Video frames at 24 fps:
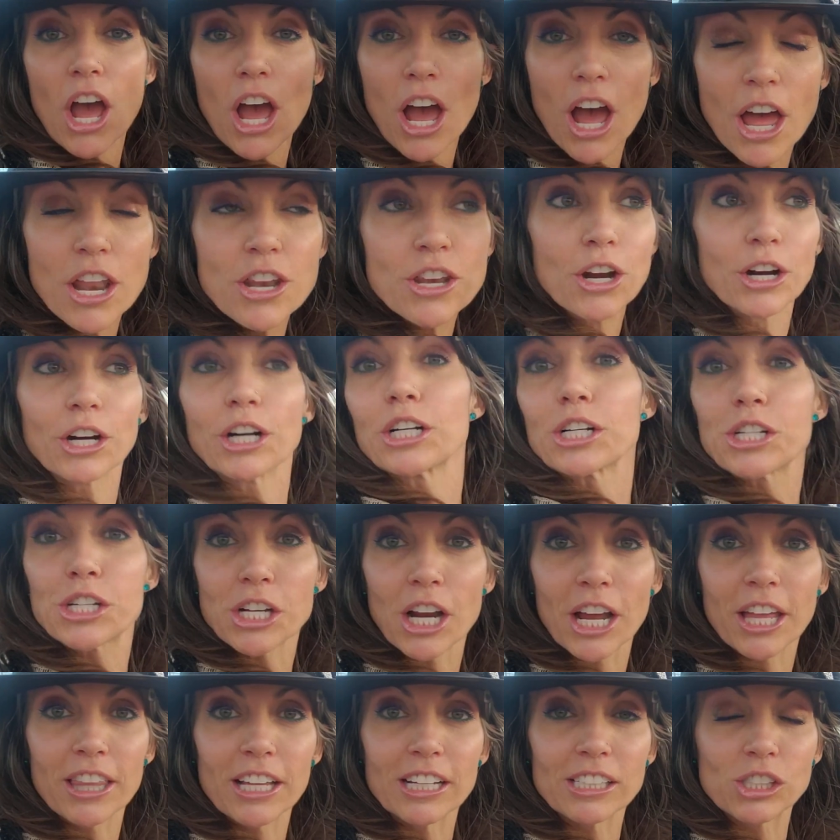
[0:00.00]

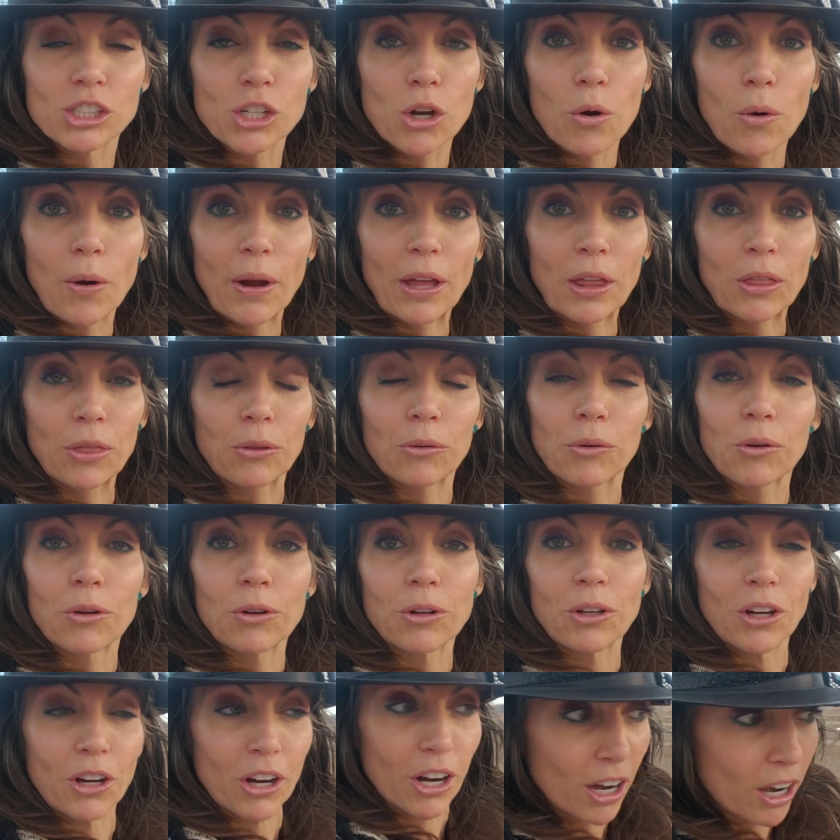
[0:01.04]
inertia that's going through
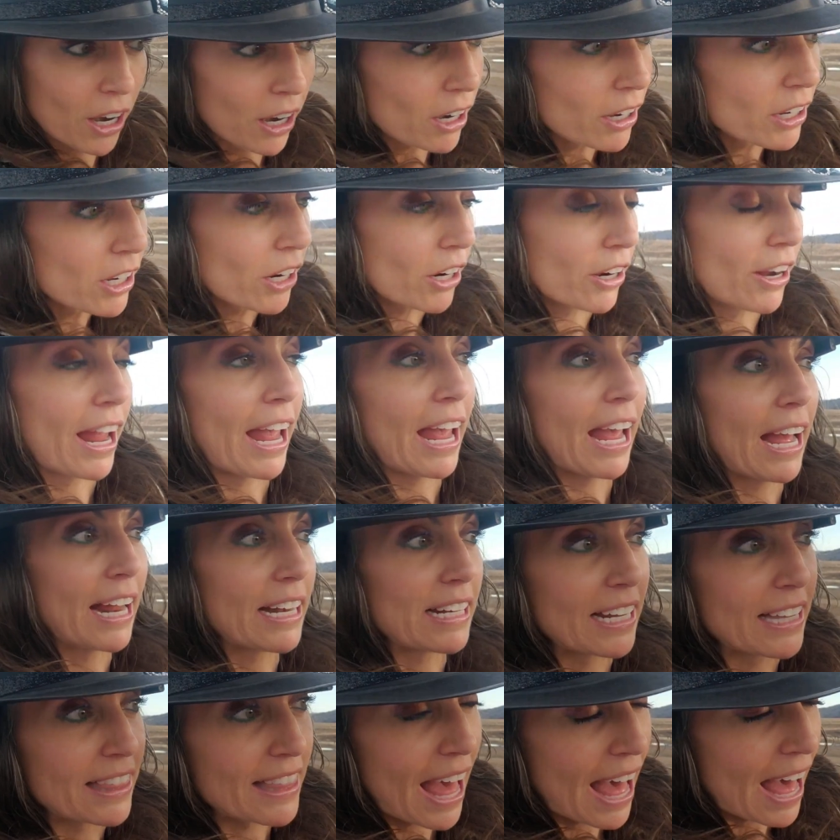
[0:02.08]
your hand
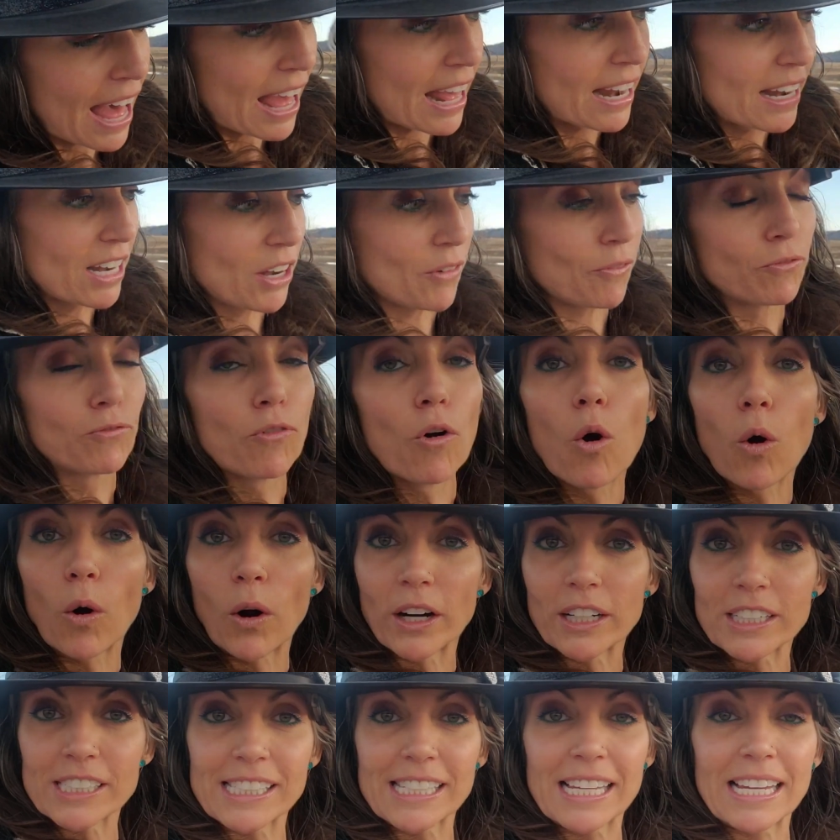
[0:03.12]
and that
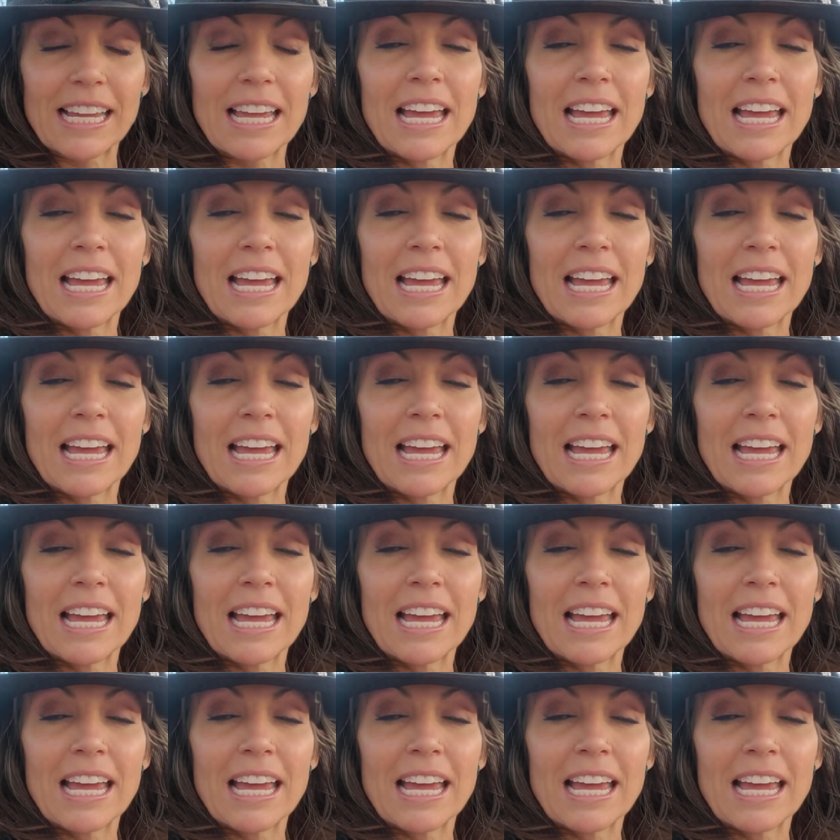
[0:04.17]
force